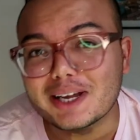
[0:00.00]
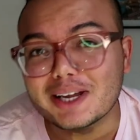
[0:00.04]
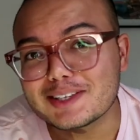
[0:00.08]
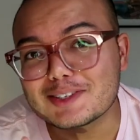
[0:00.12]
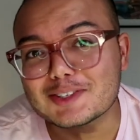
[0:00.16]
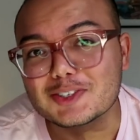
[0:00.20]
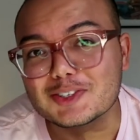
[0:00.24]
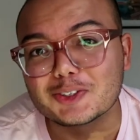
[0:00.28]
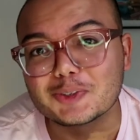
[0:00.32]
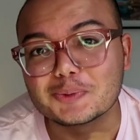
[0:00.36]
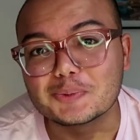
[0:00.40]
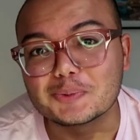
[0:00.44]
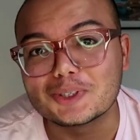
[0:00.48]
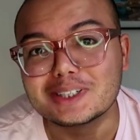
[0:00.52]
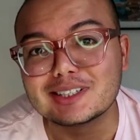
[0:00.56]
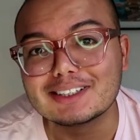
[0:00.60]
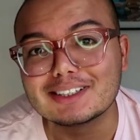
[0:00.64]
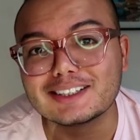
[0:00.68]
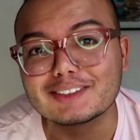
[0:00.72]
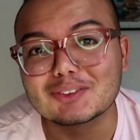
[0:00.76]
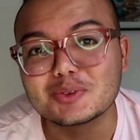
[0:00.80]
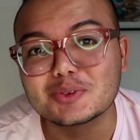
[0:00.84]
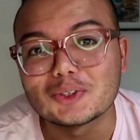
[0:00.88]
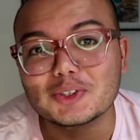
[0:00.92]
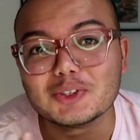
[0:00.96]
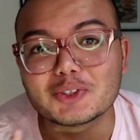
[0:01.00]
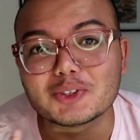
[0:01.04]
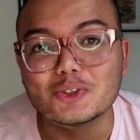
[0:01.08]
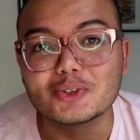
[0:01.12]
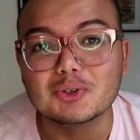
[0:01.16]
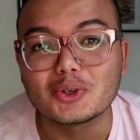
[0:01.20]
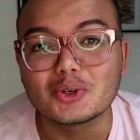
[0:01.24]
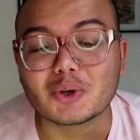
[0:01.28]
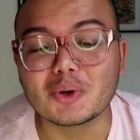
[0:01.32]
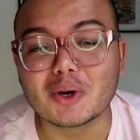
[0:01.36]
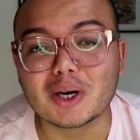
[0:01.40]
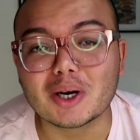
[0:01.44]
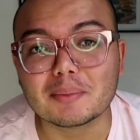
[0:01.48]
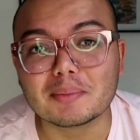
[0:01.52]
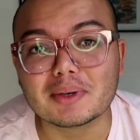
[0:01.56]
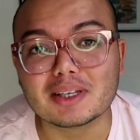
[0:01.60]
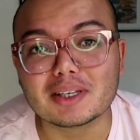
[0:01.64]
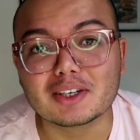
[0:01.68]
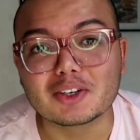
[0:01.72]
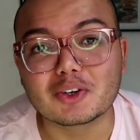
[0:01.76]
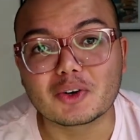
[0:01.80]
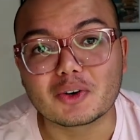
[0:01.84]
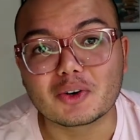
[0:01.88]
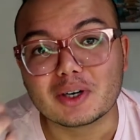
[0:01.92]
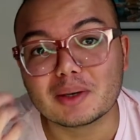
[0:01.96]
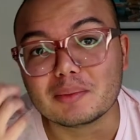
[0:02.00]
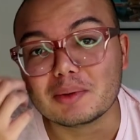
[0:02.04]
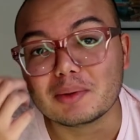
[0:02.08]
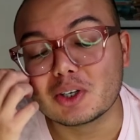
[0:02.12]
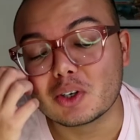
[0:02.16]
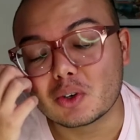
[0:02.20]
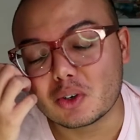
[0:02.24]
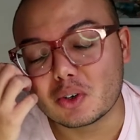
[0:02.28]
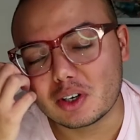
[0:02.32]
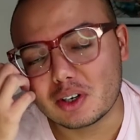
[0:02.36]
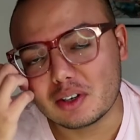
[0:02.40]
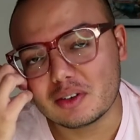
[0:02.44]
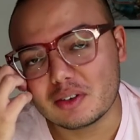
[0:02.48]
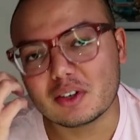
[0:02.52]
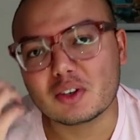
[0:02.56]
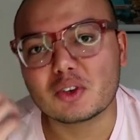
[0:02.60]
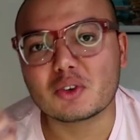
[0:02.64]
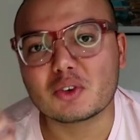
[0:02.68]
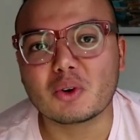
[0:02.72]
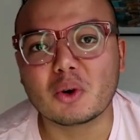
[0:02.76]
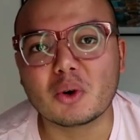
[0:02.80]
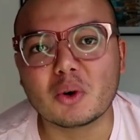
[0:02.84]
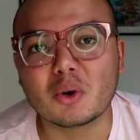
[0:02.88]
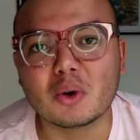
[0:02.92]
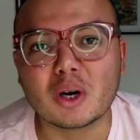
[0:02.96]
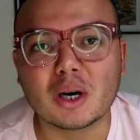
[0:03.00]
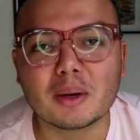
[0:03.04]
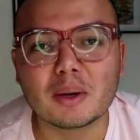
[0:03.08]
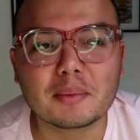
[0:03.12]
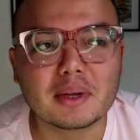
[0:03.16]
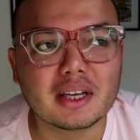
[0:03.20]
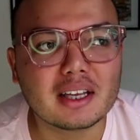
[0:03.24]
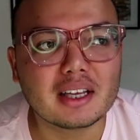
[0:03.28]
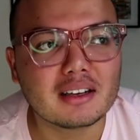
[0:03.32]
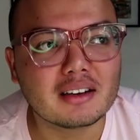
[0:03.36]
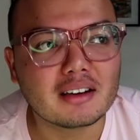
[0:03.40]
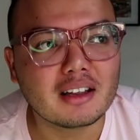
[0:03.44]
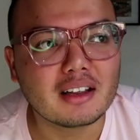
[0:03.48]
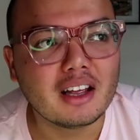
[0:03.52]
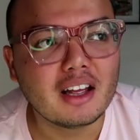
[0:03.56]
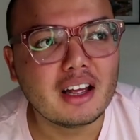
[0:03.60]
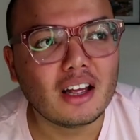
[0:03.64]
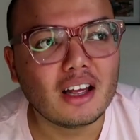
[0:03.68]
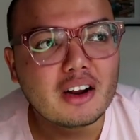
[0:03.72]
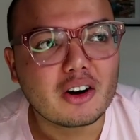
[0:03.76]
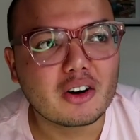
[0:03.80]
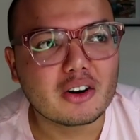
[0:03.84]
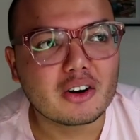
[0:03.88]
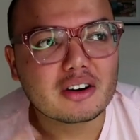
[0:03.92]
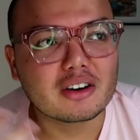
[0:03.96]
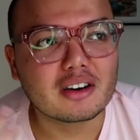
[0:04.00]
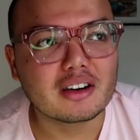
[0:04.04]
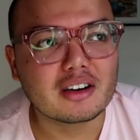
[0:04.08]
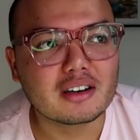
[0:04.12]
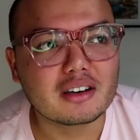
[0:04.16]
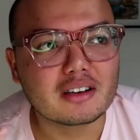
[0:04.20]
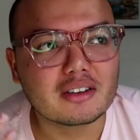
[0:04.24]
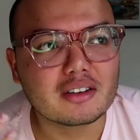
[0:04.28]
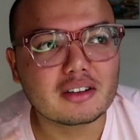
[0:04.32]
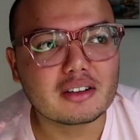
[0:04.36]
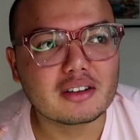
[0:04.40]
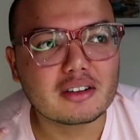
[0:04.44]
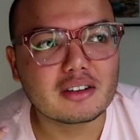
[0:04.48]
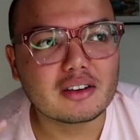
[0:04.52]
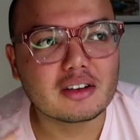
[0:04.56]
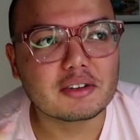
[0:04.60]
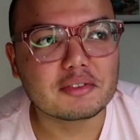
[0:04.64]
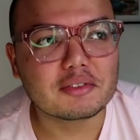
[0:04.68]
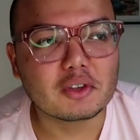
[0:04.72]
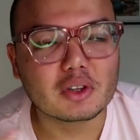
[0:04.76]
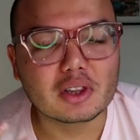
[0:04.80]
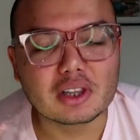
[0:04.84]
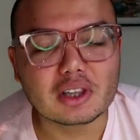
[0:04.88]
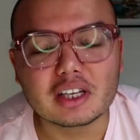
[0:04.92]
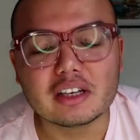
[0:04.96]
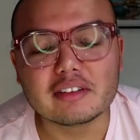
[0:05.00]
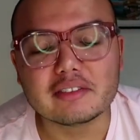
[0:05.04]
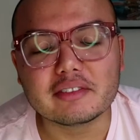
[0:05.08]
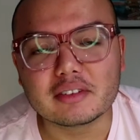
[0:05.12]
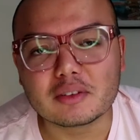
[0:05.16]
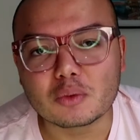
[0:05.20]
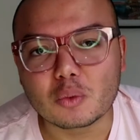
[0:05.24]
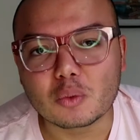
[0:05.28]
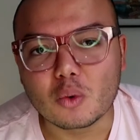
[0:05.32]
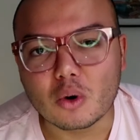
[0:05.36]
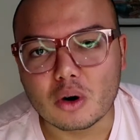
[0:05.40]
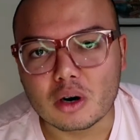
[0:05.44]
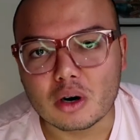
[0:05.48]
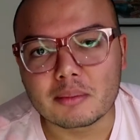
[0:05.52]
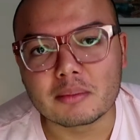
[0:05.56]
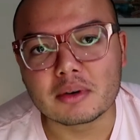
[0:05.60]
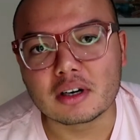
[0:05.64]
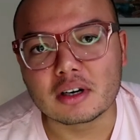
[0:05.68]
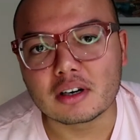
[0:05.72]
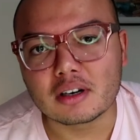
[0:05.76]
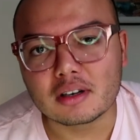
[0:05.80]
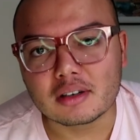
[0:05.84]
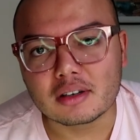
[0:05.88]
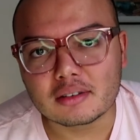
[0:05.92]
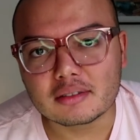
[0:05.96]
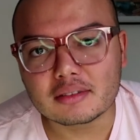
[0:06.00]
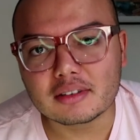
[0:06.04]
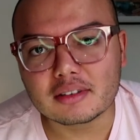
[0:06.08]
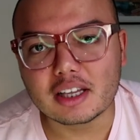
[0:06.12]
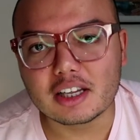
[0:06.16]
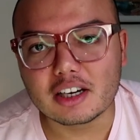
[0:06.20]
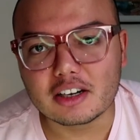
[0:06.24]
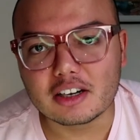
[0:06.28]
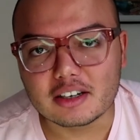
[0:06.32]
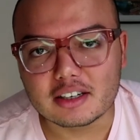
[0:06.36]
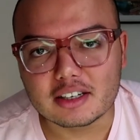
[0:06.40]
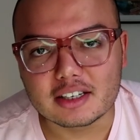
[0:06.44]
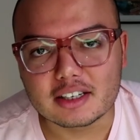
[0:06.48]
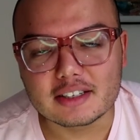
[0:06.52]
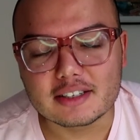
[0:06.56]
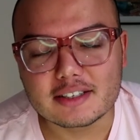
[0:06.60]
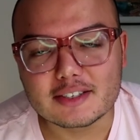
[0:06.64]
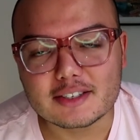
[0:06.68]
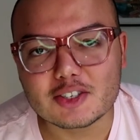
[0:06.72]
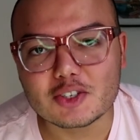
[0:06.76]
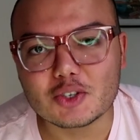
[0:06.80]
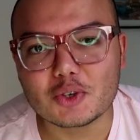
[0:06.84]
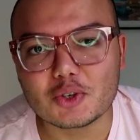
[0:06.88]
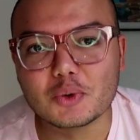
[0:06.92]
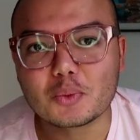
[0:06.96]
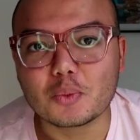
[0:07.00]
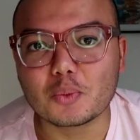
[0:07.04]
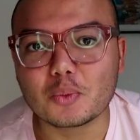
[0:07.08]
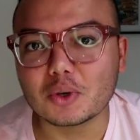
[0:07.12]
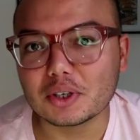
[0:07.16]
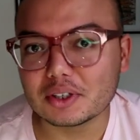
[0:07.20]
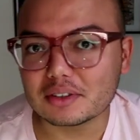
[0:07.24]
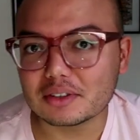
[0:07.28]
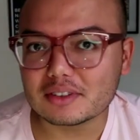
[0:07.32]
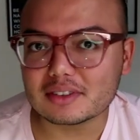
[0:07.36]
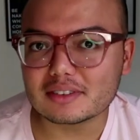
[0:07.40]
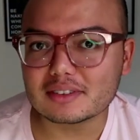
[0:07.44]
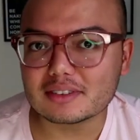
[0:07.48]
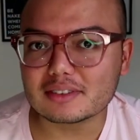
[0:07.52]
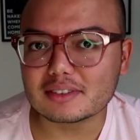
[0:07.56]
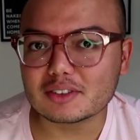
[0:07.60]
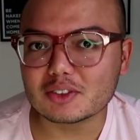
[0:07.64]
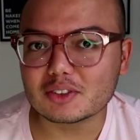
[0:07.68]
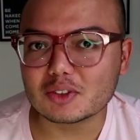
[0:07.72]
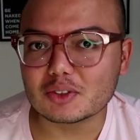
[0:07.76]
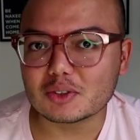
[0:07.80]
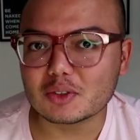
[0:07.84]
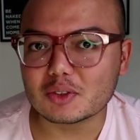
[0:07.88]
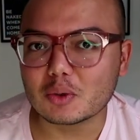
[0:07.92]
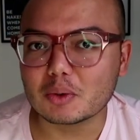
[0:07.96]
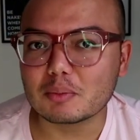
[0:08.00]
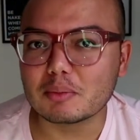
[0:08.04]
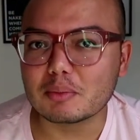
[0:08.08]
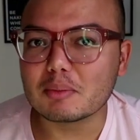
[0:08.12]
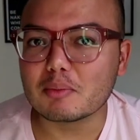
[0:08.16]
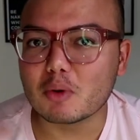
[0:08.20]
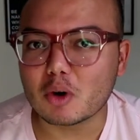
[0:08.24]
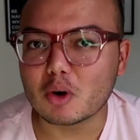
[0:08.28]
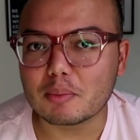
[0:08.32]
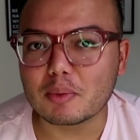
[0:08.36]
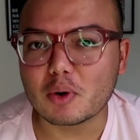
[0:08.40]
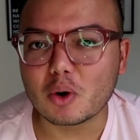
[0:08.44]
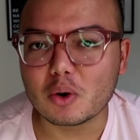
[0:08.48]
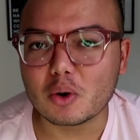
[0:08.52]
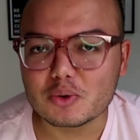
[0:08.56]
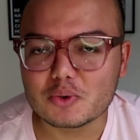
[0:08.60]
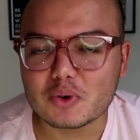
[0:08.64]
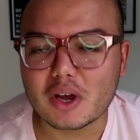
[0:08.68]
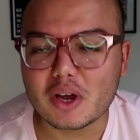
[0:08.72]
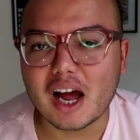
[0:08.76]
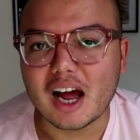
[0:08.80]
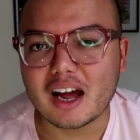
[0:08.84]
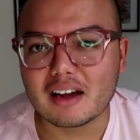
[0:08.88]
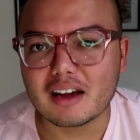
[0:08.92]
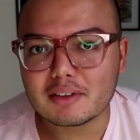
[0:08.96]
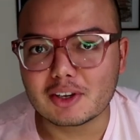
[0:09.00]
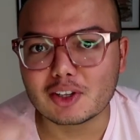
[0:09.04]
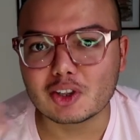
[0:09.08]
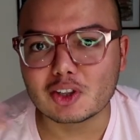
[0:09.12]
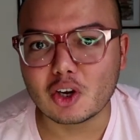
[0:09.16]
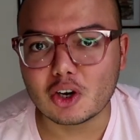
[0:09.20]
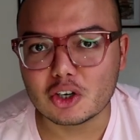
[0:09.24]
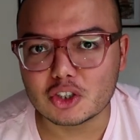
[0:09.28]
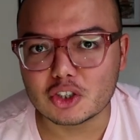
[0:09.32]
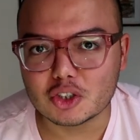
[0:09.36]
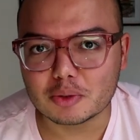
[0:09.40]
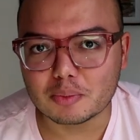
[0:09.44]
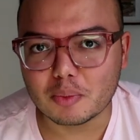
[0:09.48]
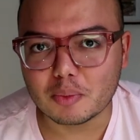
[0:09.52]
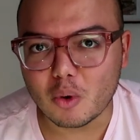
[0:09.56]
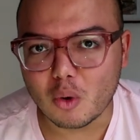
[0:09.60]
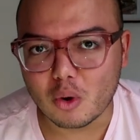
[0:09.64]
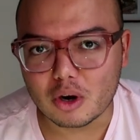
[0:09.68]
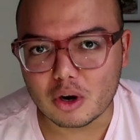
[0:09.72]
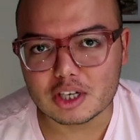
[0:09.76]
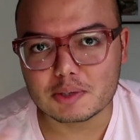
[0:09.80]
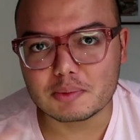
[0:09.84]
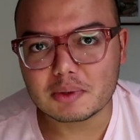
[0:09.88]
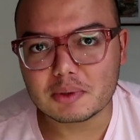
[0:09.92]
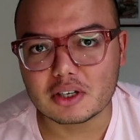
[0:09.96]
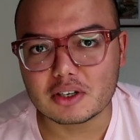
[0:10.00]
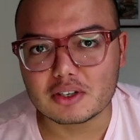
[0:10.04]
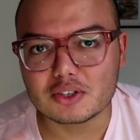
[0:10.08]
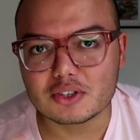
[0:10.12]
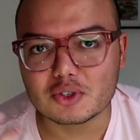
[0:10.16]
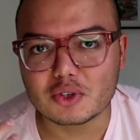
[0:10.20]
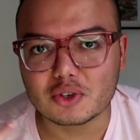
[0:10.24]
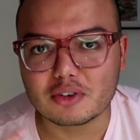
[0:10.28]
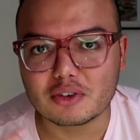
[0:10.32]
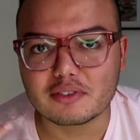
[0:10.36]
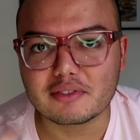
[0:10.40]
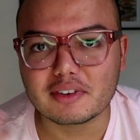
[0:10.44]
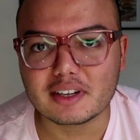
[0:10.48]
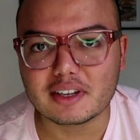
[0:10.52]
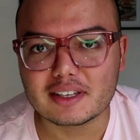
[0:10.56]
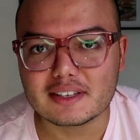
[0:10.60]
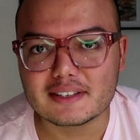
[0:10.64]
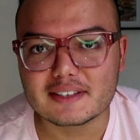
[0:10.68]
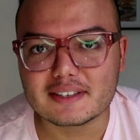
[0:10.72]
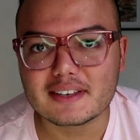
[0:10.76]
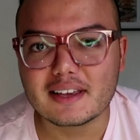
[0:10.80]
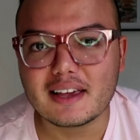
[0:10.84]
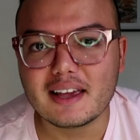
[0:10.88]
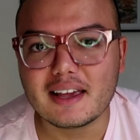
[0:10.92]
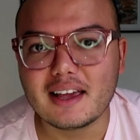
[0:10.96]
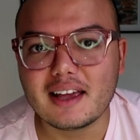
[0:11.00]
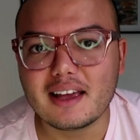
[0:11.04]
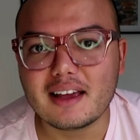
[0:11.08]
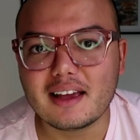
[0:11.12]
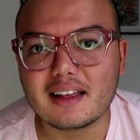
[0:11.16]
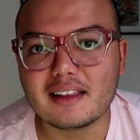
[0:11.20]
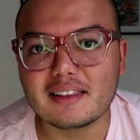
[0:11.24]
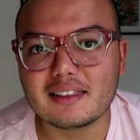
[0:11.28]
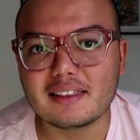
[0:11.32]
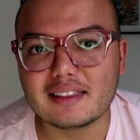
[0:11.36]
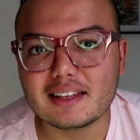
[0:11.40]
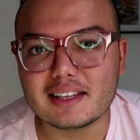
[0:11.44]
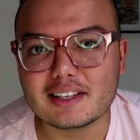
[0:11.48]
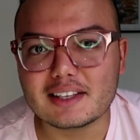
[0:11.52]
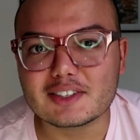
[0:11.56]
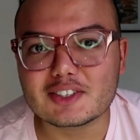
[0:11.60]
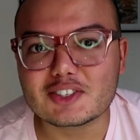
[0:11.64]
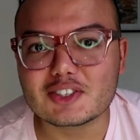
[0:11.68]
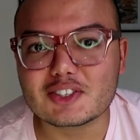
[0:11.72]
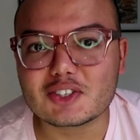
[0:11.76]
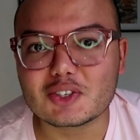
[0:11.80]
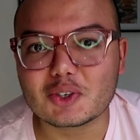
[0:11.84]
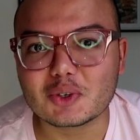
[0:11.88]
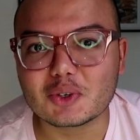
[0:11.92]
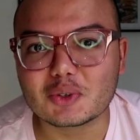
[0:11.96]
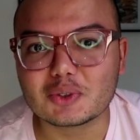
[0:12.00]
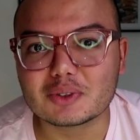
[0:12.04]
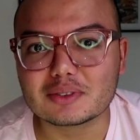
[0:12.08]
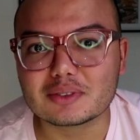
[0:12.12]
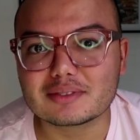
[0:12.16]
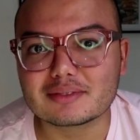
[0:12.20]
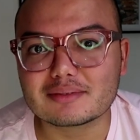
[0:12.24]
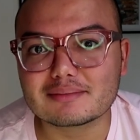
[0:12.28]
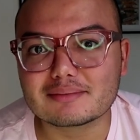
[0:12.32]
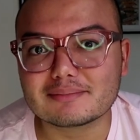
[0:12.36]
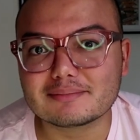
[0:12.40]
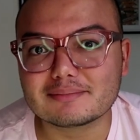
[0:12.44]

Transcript: read somewhere that when you grow up in the Caribbean, or you grow up in, or if you live in warmer areas, you would be more prone to having larger pores because your face needs to